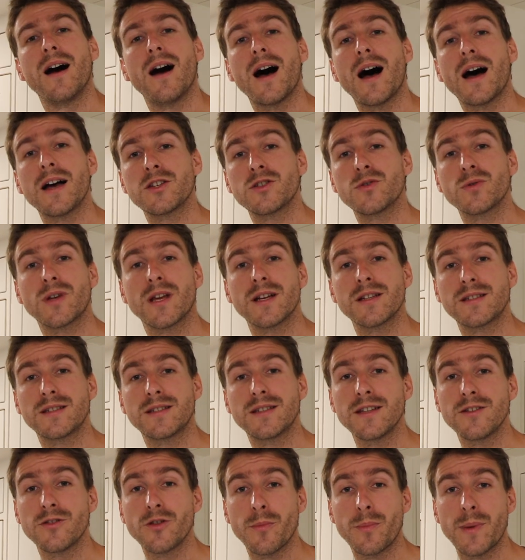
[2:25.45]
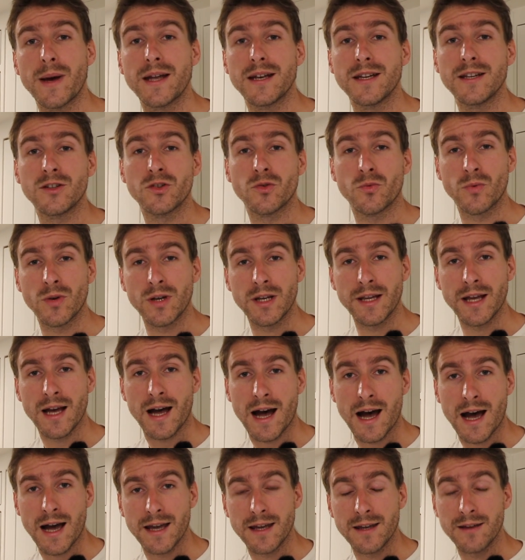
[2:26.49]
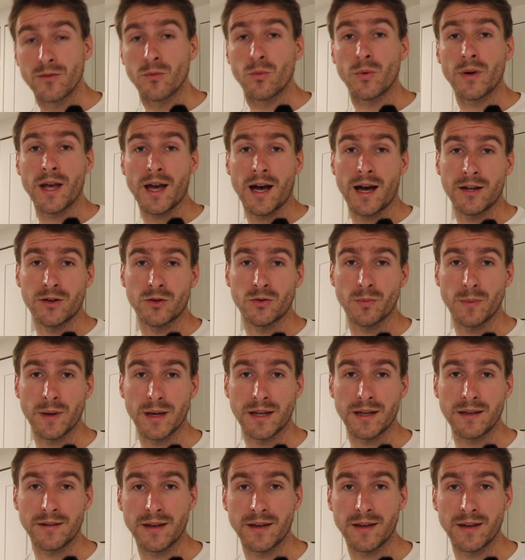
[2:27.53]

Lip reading: As you can see, the bed is really high. We had to make it